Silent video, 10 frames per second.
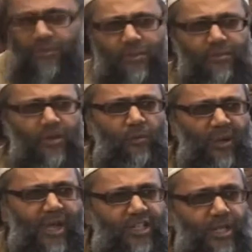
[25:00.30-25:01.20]
all
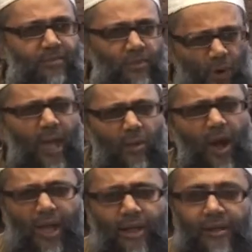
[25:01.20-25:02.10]
gone pear-shaped? Why?
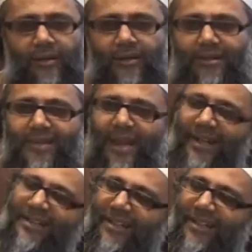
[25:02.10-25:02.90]
So Ali